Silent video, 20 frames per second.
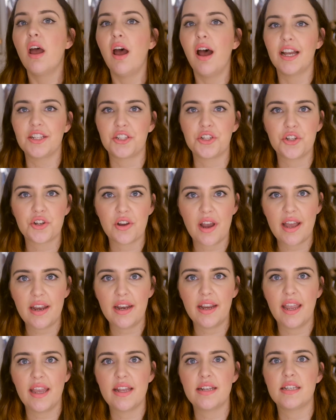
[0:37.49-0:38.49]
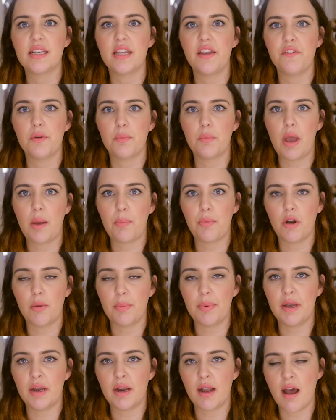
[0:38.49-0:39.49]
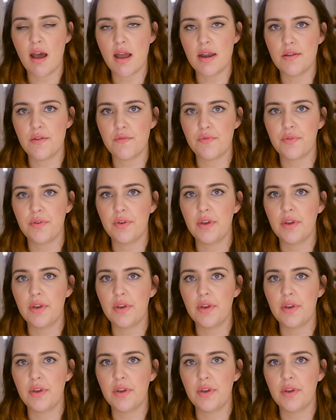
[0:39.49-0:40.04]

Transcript: I should try it again to give it a proper kind of